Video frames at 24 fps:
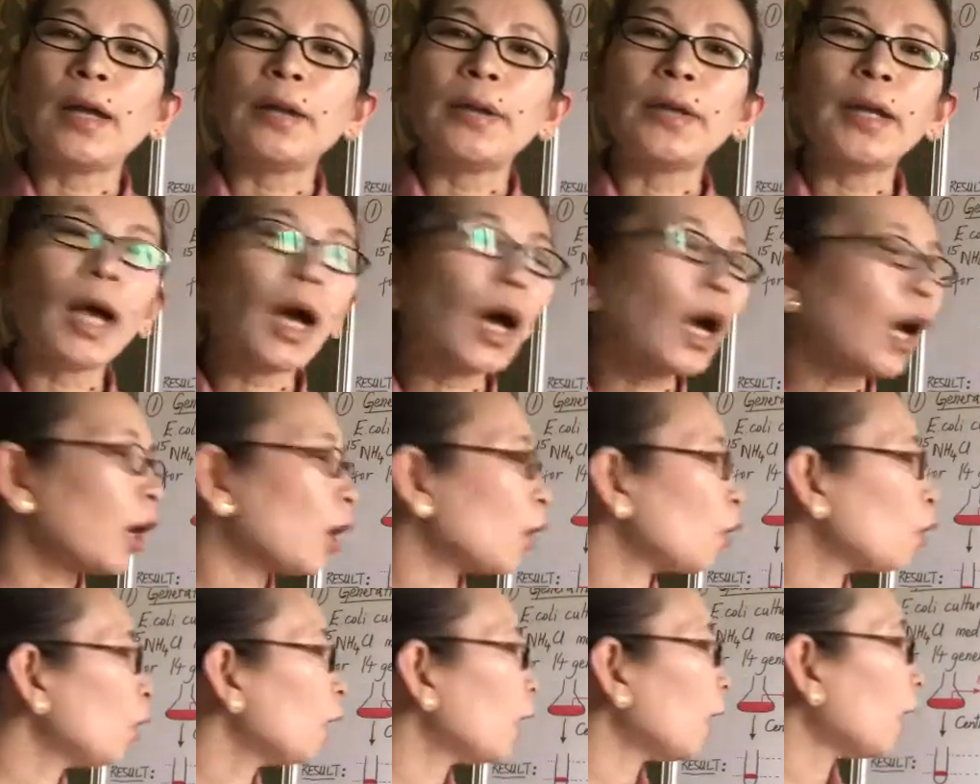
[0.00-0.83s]
are
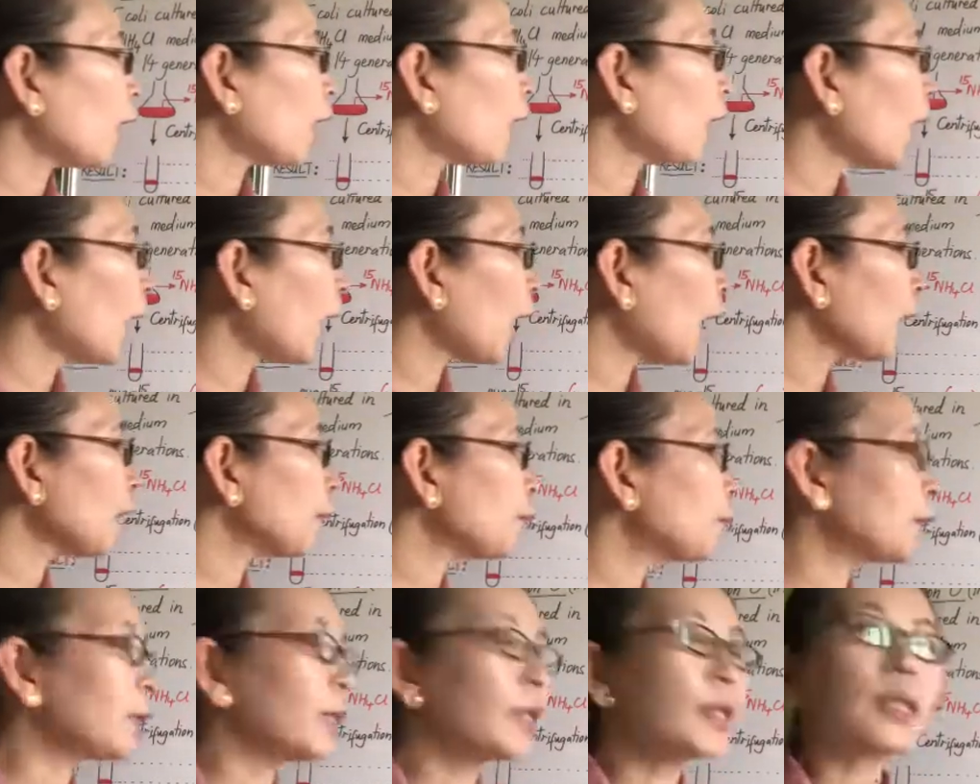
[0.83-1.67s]
now a
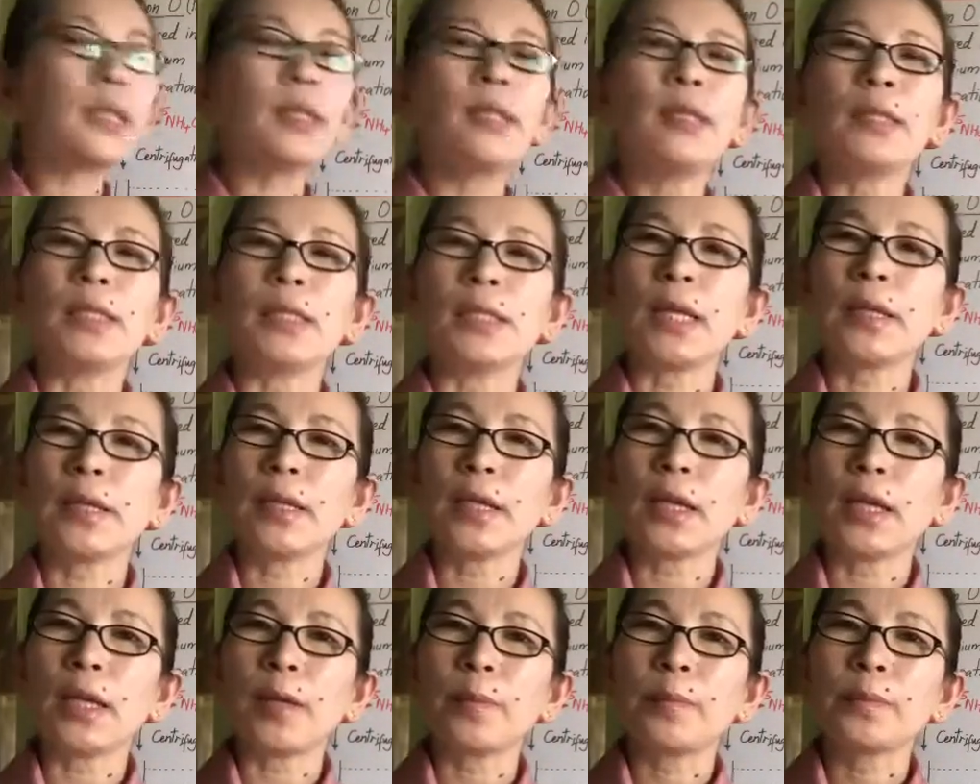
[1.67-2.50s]
hybrid
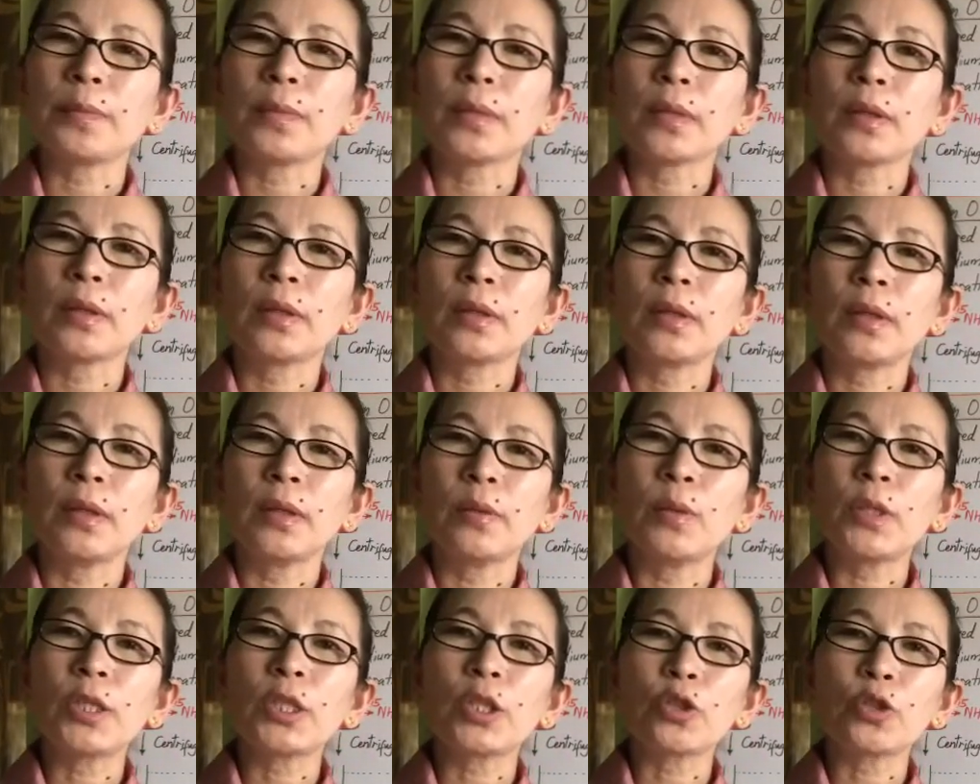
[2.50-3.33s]
DNA,
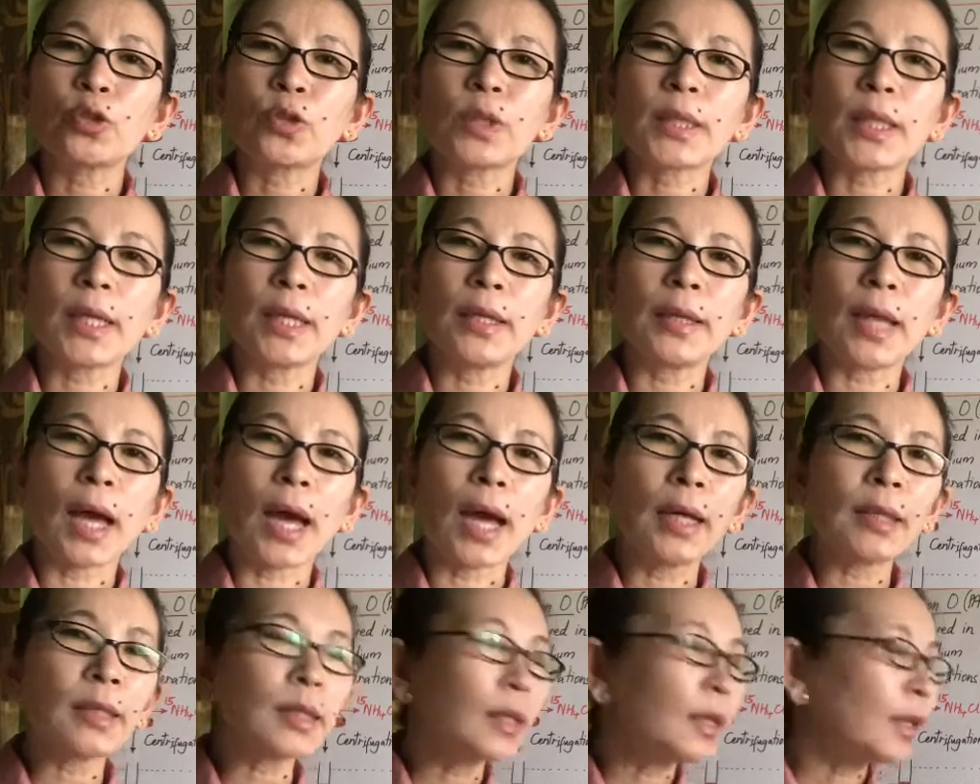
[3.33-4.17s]
which is to say
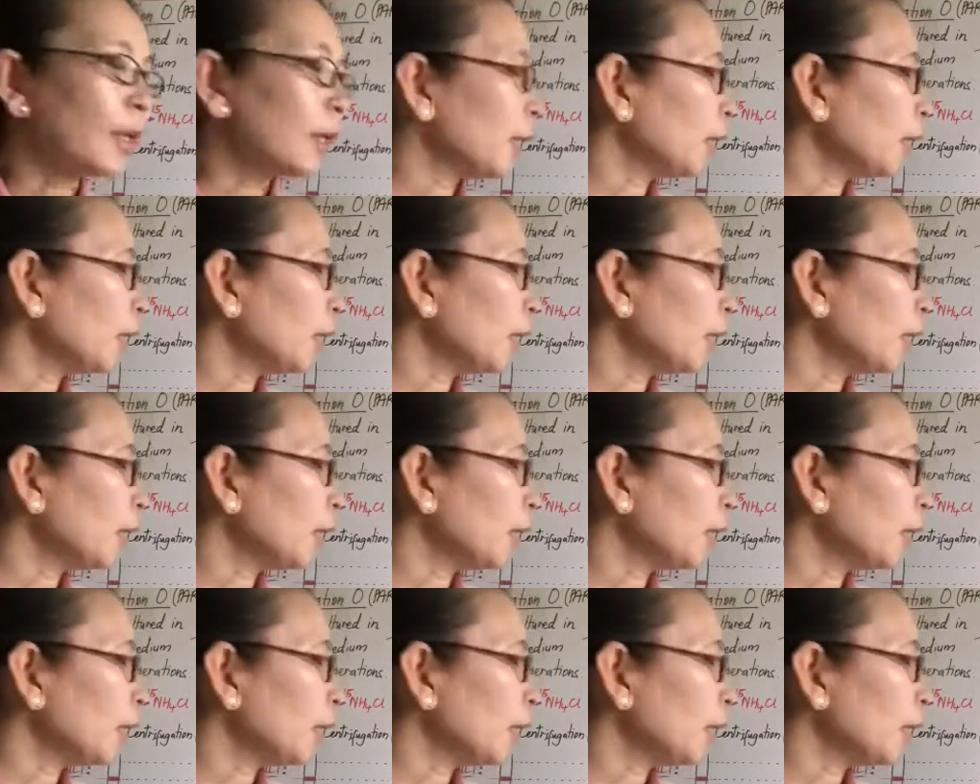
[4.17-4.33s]
that